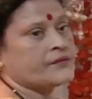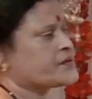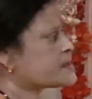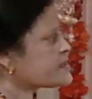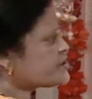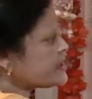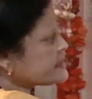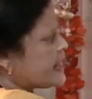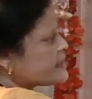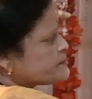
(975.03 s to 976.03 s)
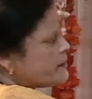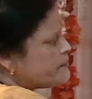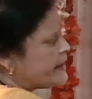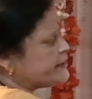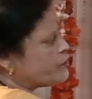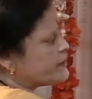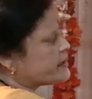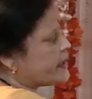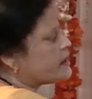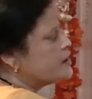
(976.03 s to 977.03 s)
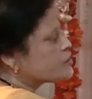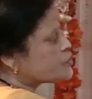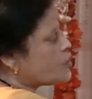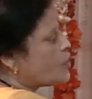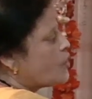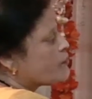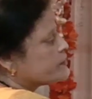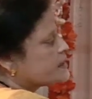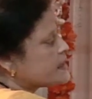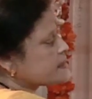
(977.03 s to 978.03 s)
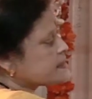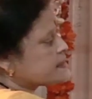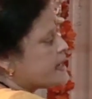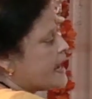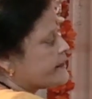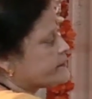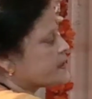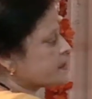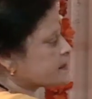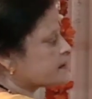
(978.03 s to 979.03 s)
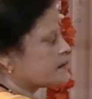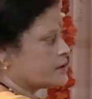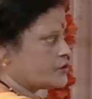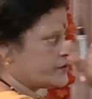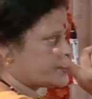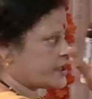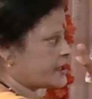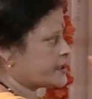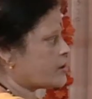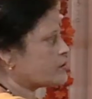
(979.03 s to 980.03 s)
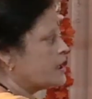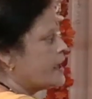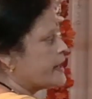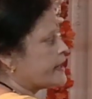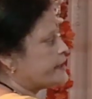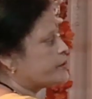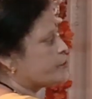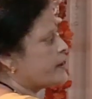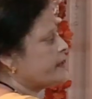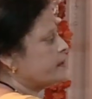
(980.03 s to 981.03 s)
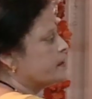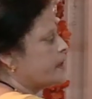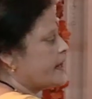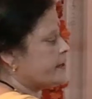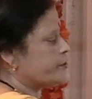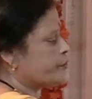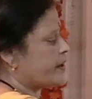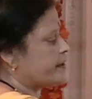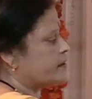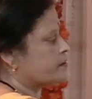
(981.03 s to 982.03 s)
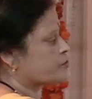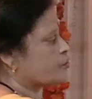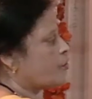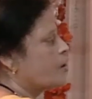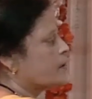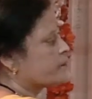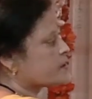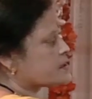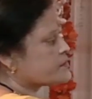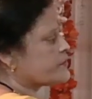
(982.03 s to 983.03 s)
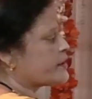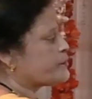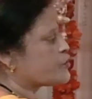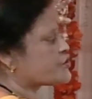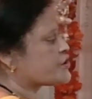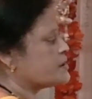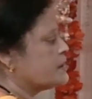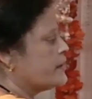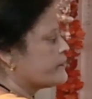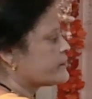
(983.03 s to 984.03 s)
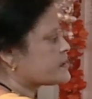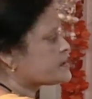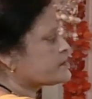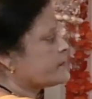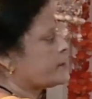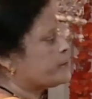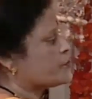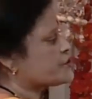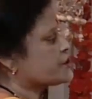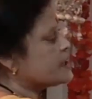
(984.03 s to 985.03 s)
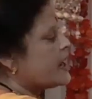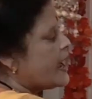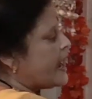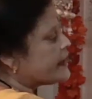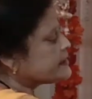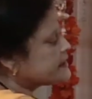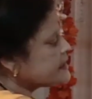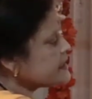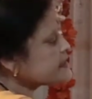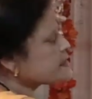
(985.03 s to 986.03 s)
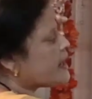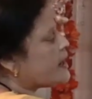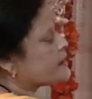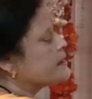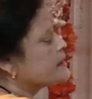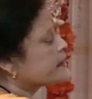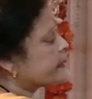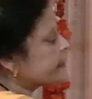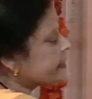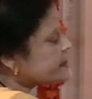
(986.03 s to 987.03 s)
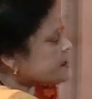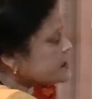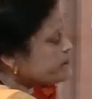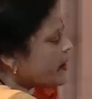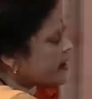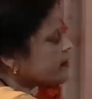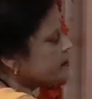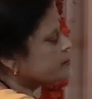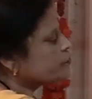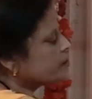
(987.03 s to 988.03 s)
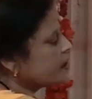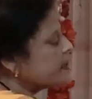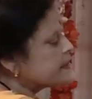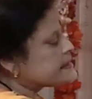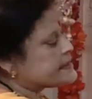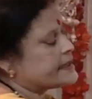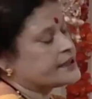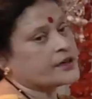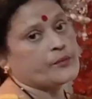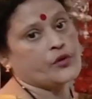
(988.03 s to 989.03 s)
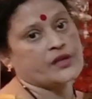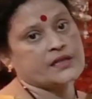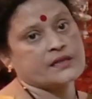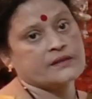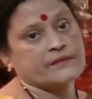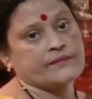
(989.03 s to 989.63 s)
This is just has been bent over there. So this and this, you will check it out, end to end, end to end. So this is one portion, this is one portion, and these are connected parallel to the center point.